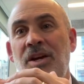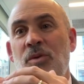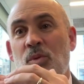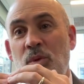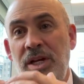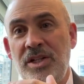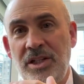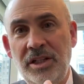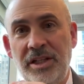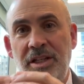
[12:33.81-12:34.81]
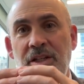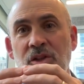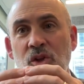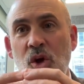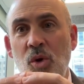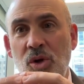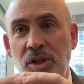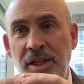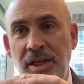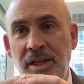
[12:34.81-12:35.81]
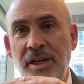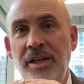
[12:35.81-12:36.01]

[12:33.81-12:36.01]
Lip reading: regionally, locally,